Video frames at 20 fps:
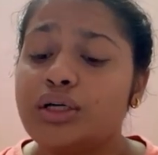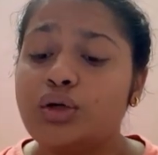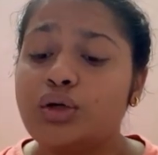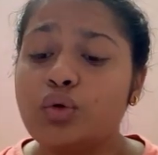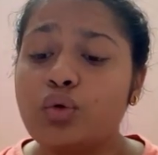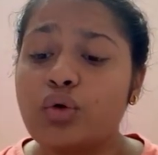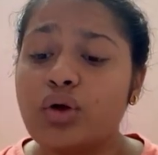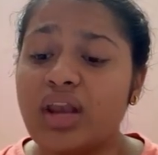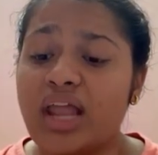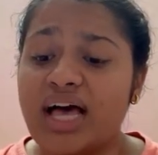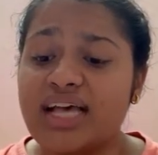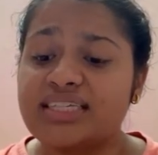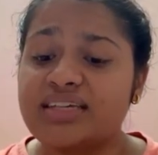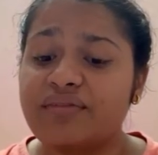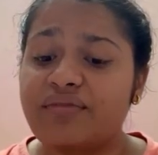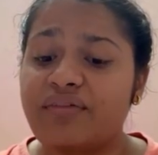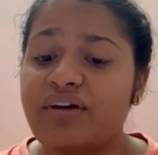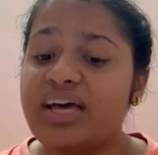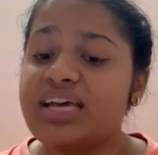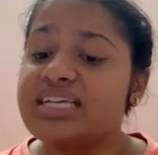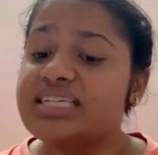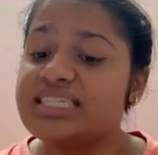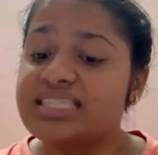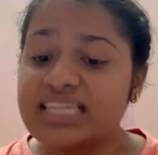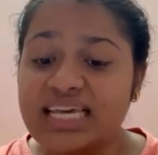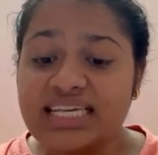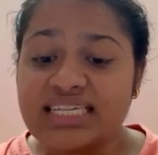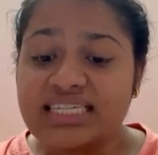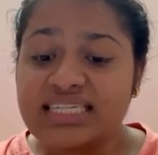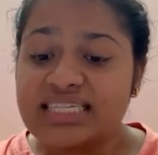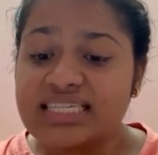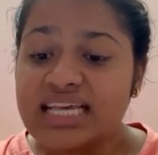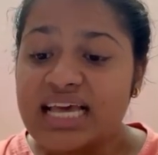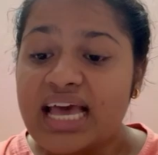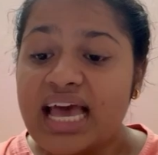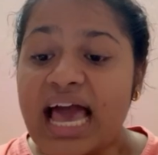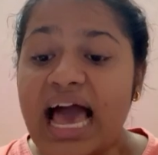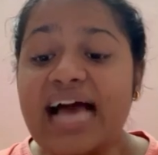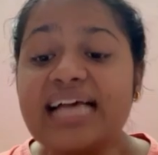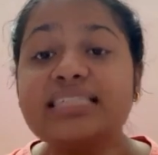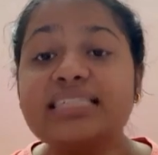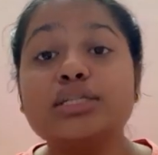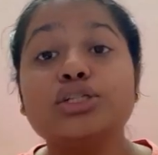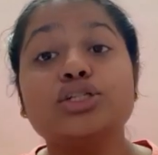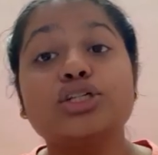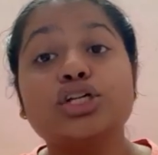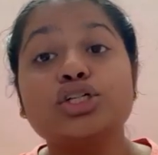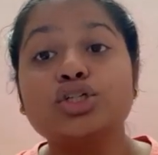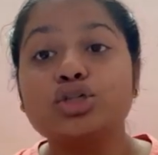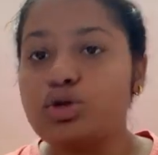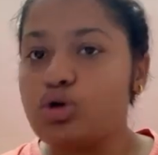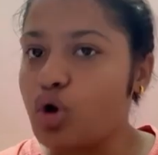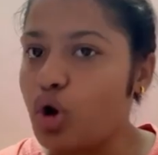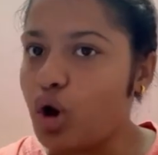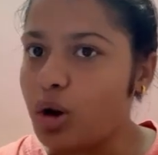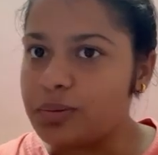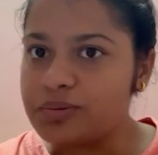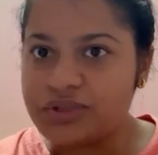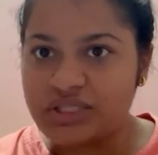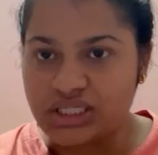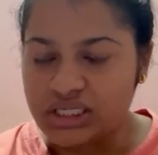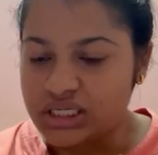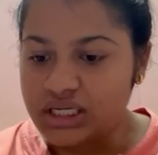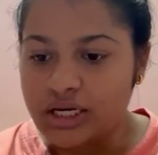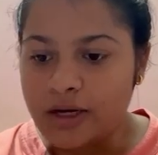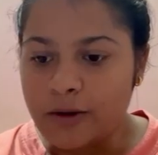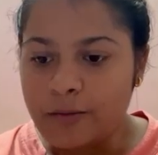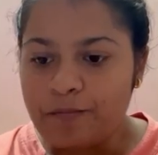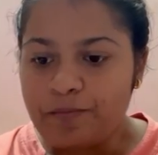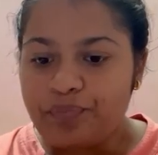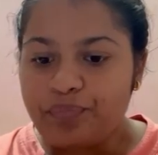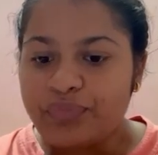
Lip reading: to classify sex as essentially obscene